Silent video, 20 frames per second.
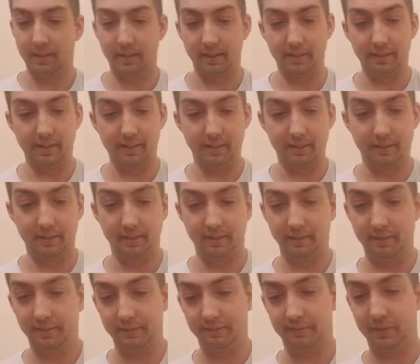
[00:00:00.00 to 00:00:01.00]
The
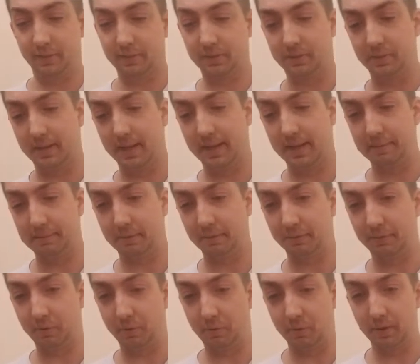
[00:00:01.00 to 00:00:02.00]
folks who had it
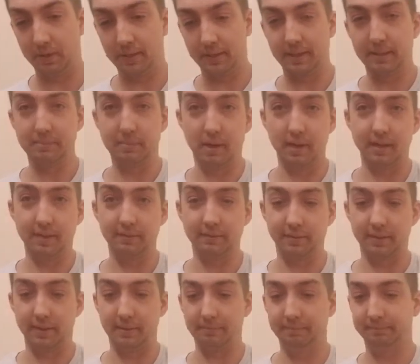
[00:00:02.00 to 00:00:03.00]
before that he bought it
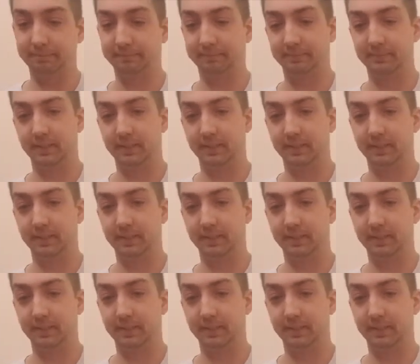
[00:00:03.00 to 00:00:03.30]
from,